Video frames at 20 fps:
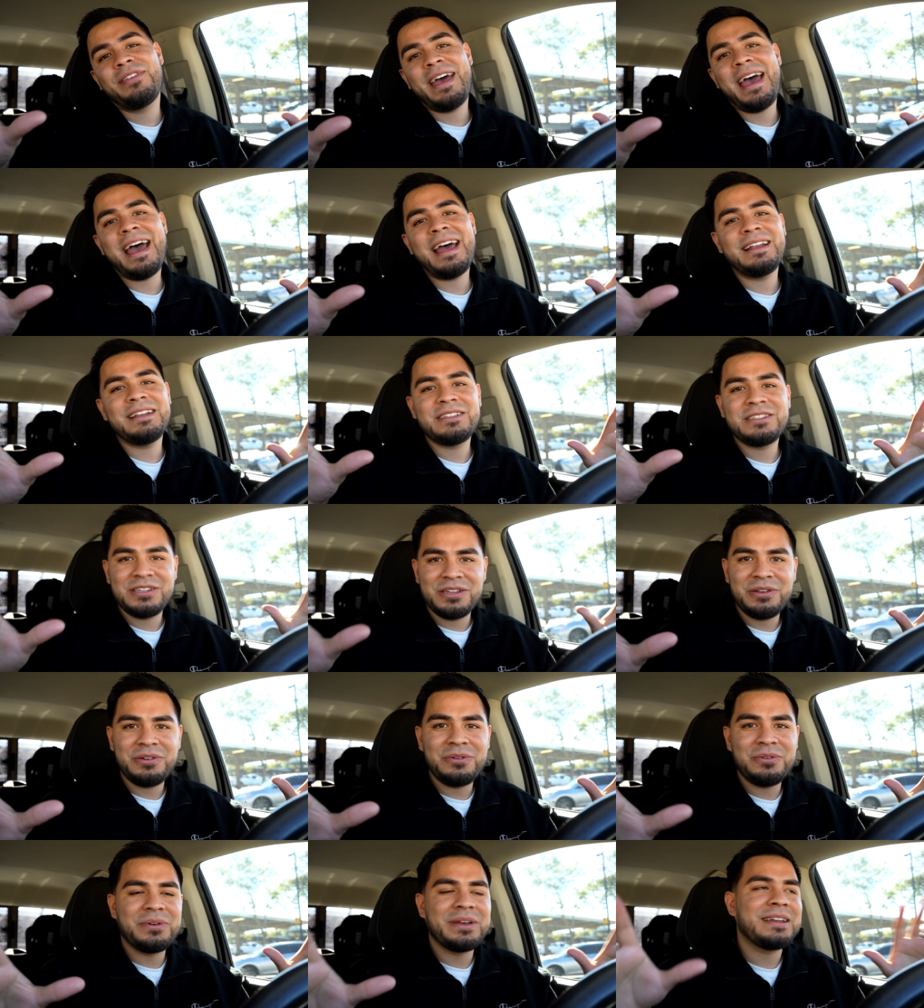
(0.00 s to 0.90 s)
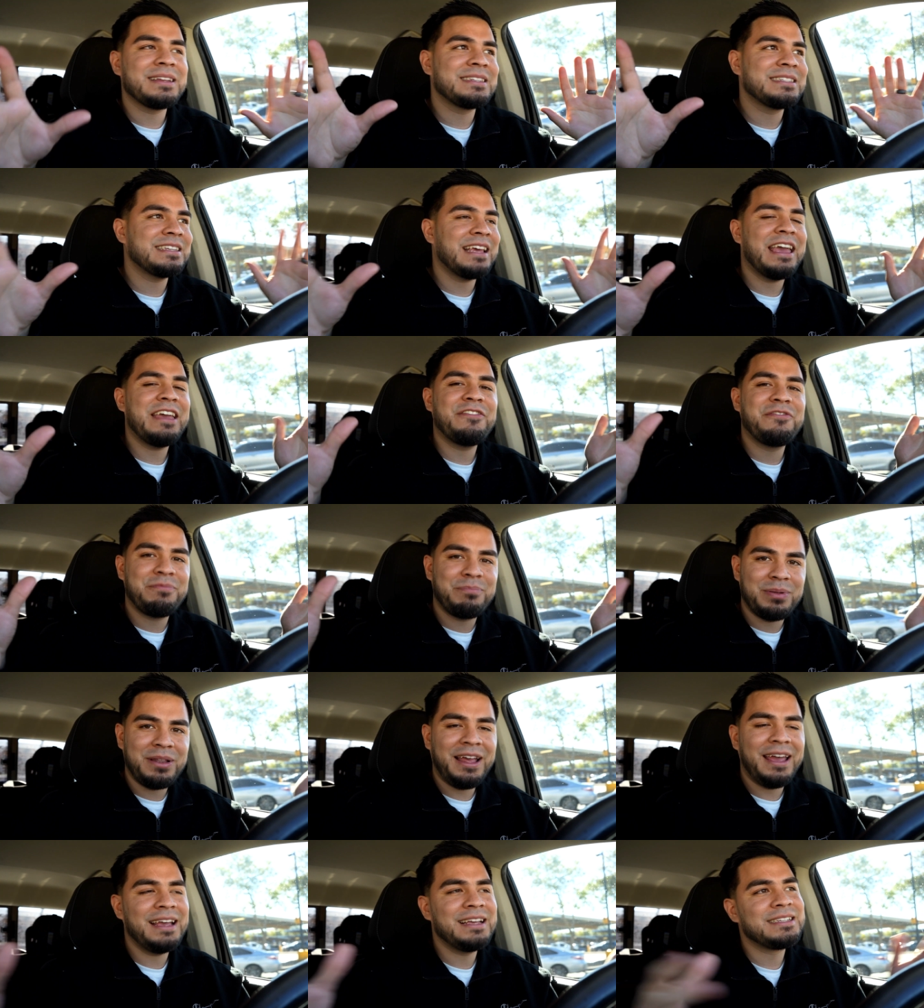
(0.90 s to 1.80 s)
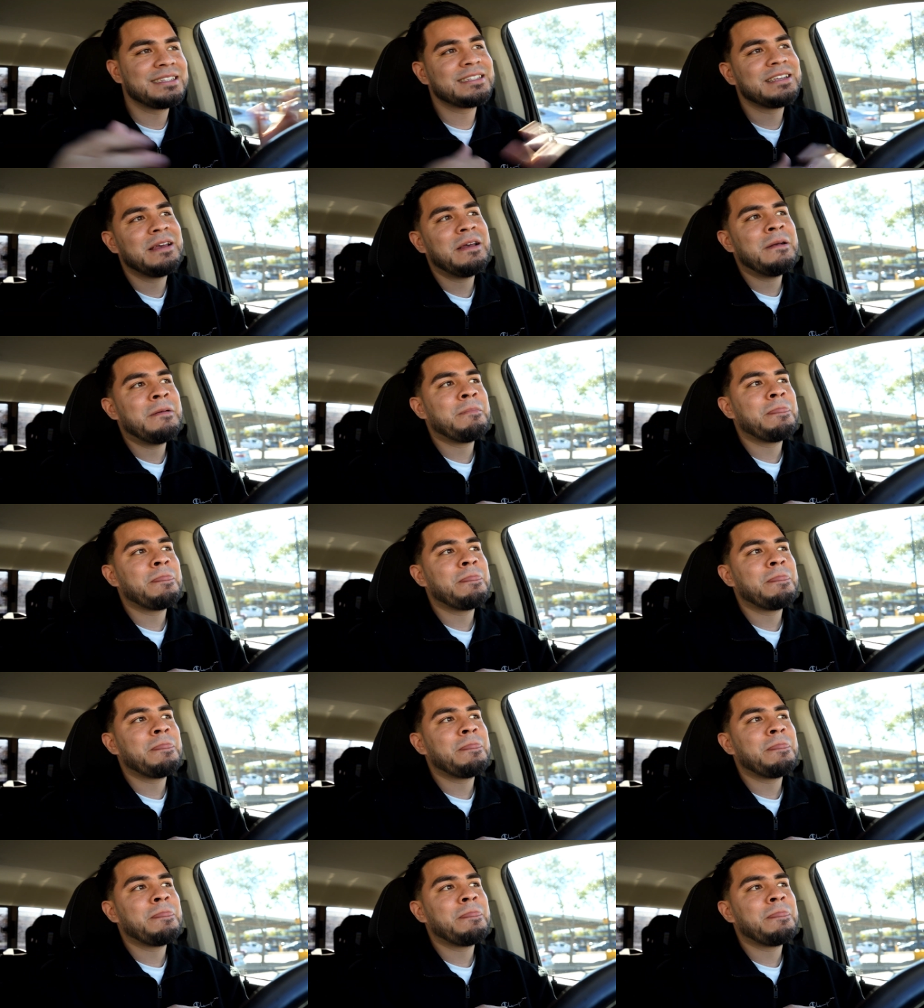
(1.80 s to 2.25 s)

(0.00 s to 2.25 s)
that too in a safe place.